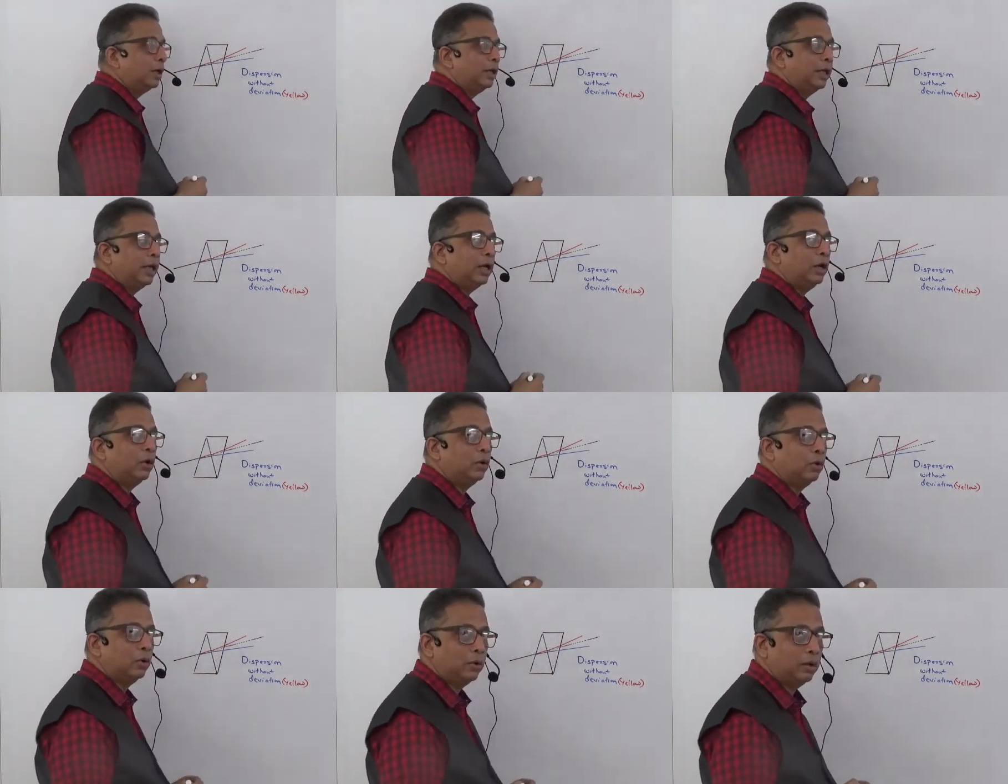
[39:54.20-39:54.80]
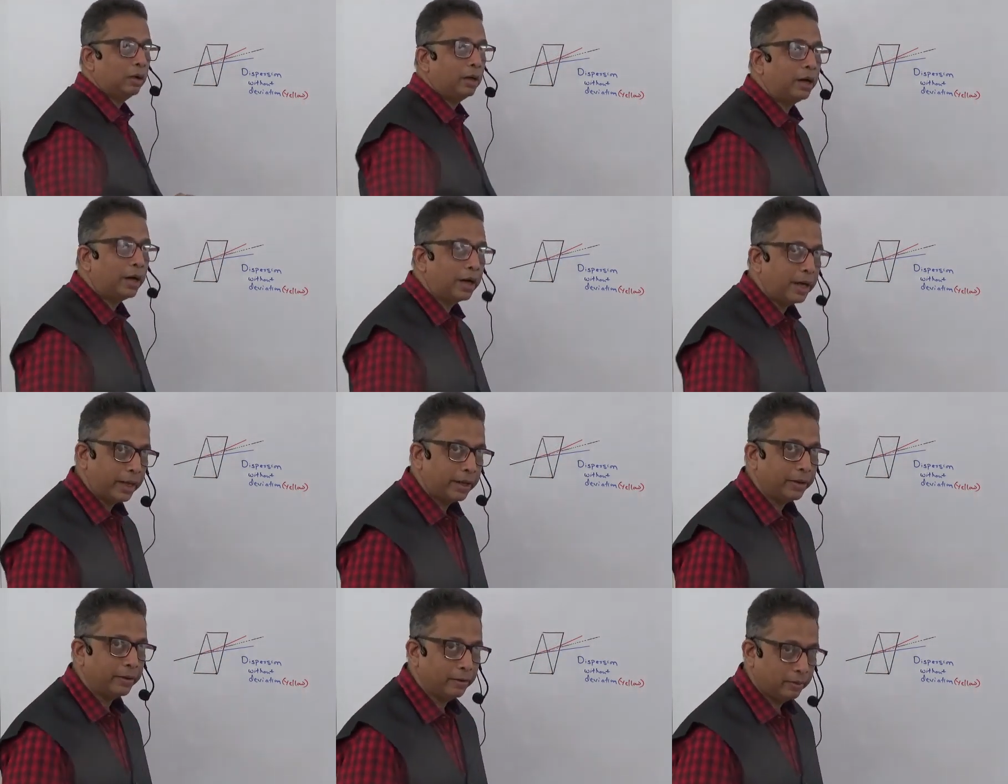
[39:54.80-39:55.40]
yellow
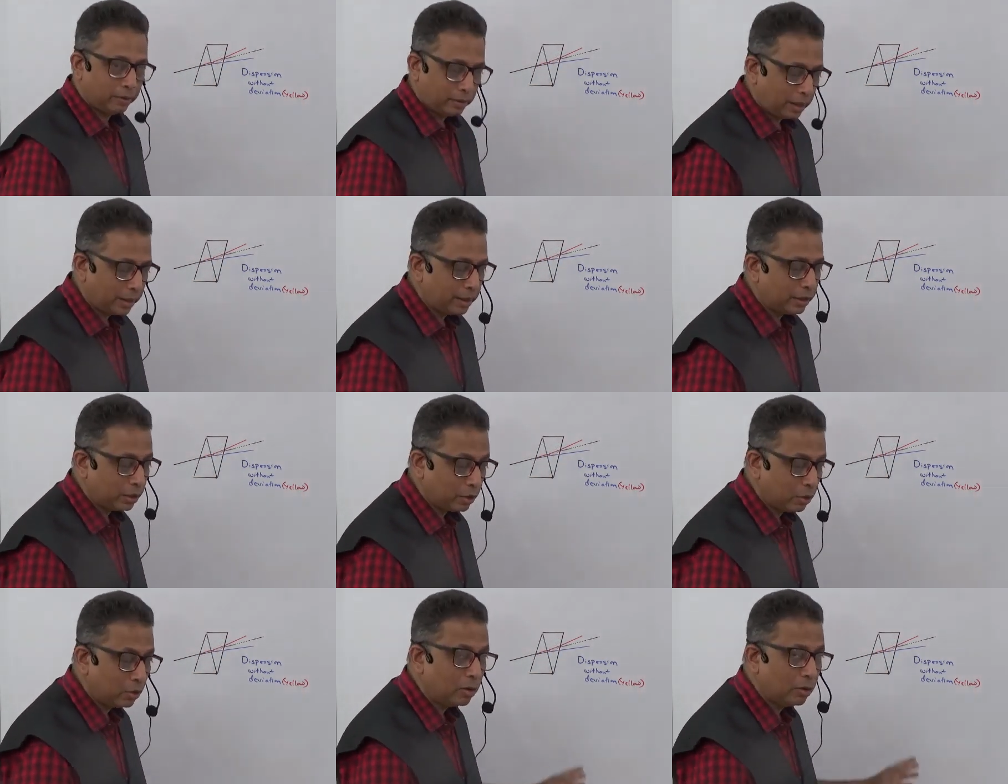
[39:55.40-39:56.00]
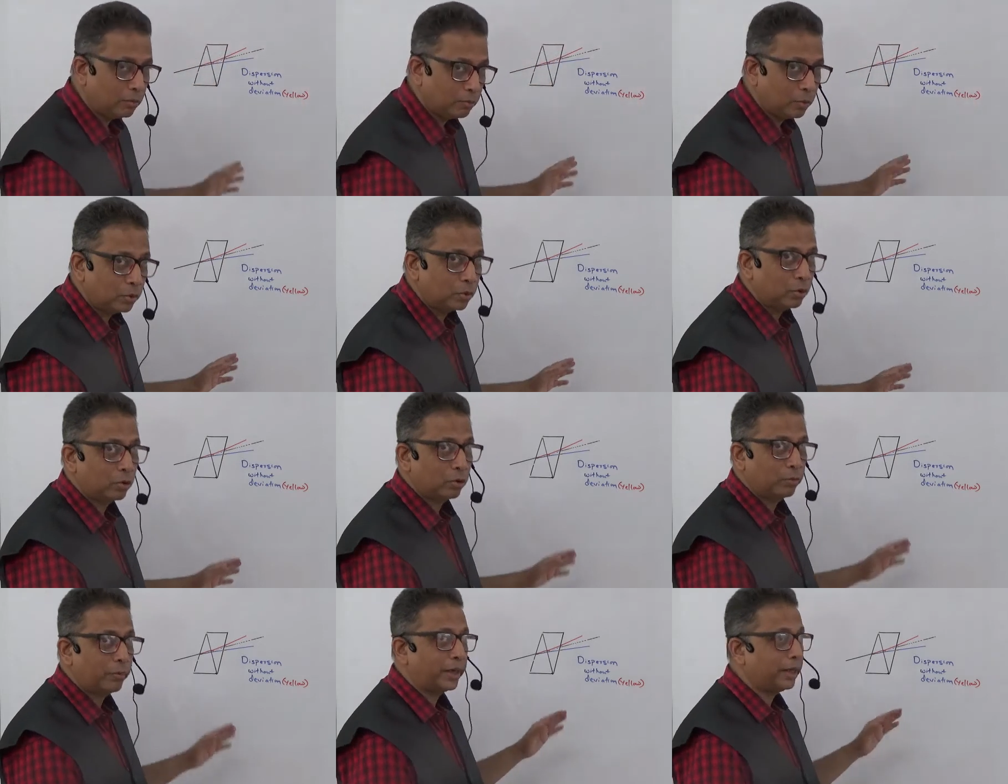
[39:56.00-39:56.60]
ray, a yellow
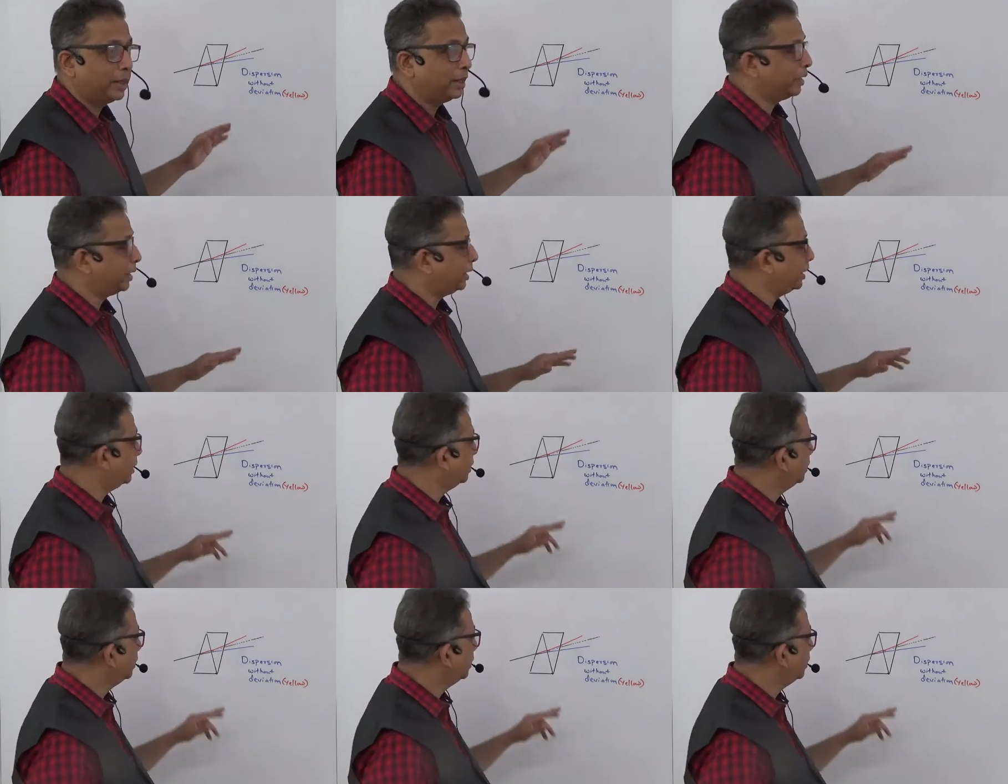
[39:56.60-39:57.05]
monochromatic ray.